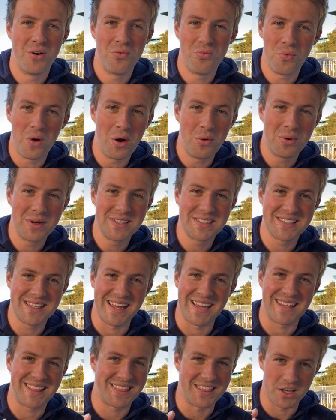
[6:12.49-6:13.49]
what was
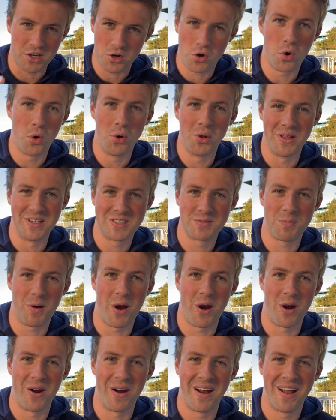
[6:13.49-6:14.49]
like the coolest
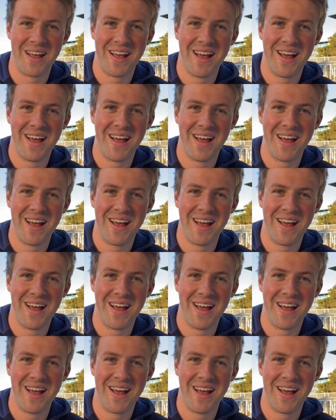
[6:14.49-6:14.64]
part